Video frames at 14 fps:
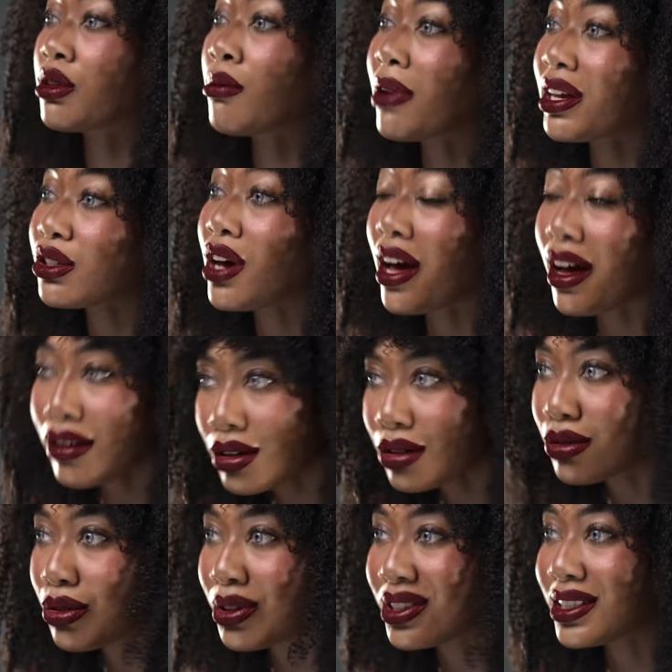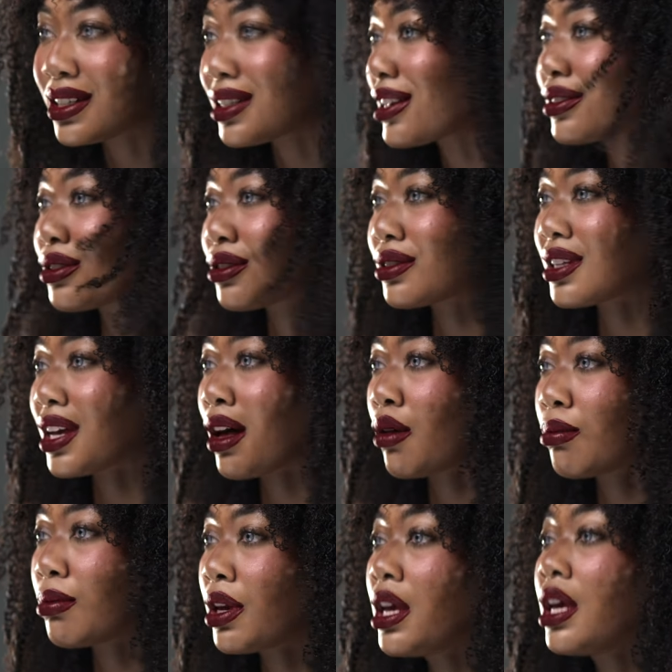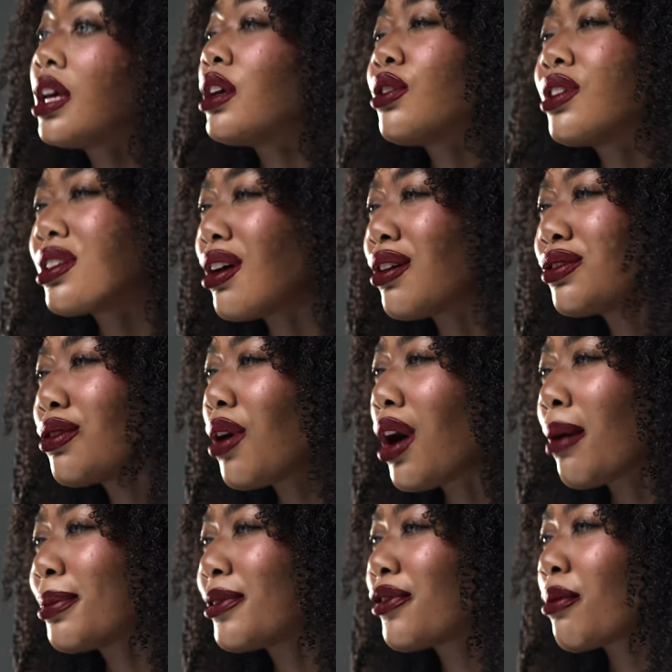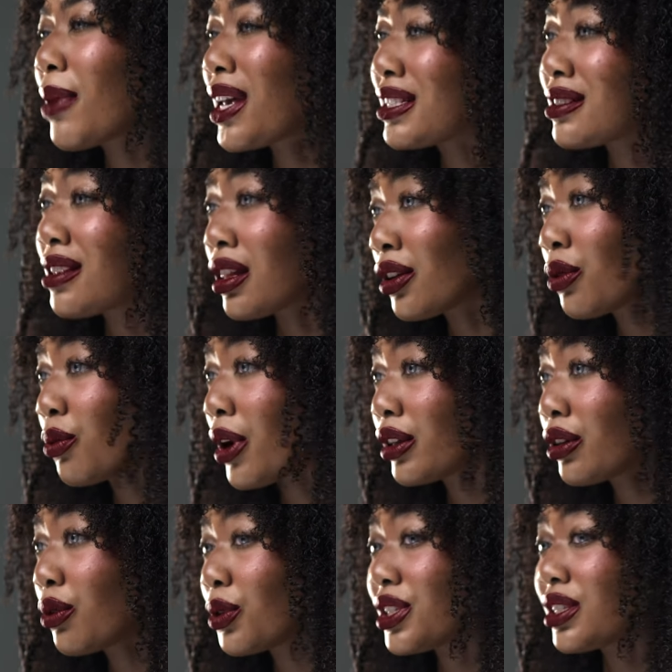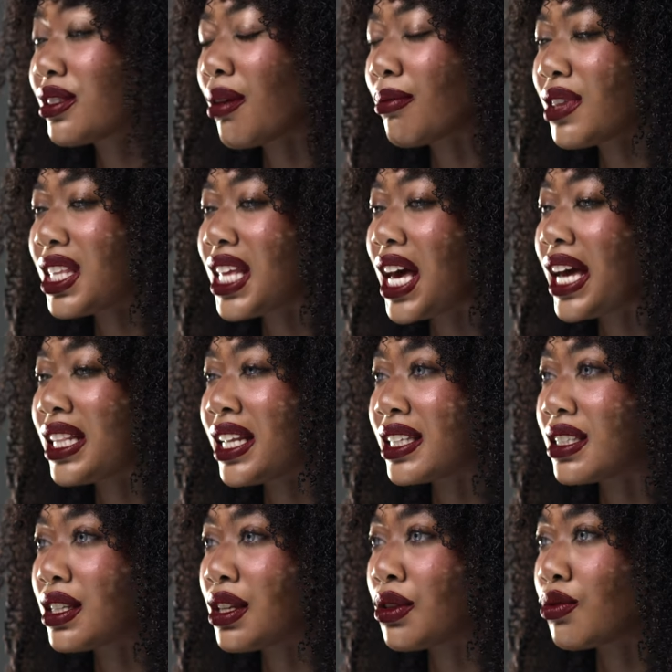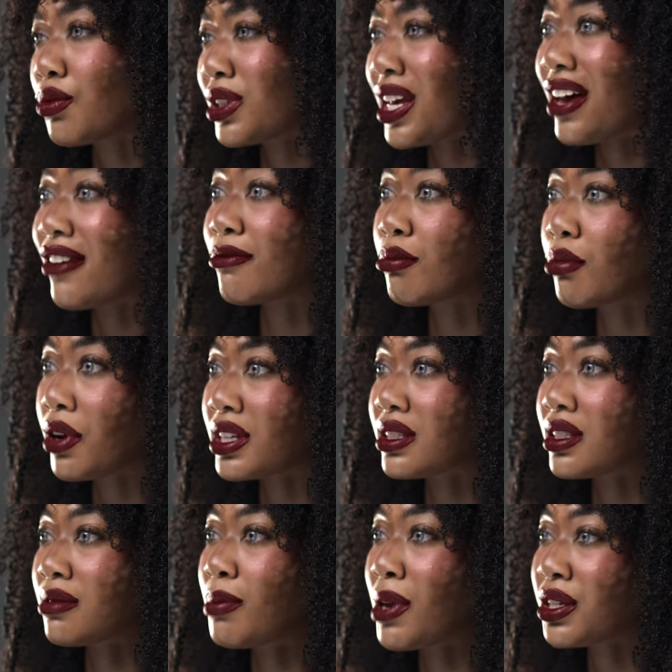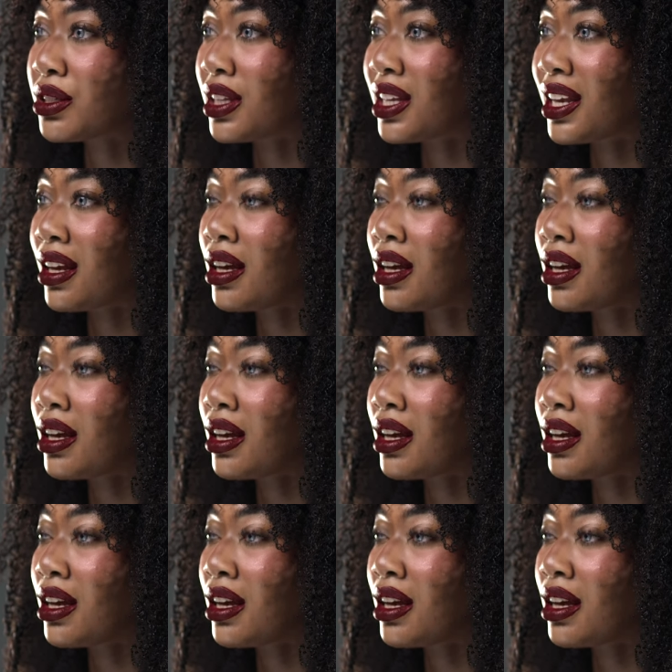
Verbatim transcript: no matter how you do it, to cleanse your scalp. You can also opt for micellar water, which is something that I like to use when I have braids especially,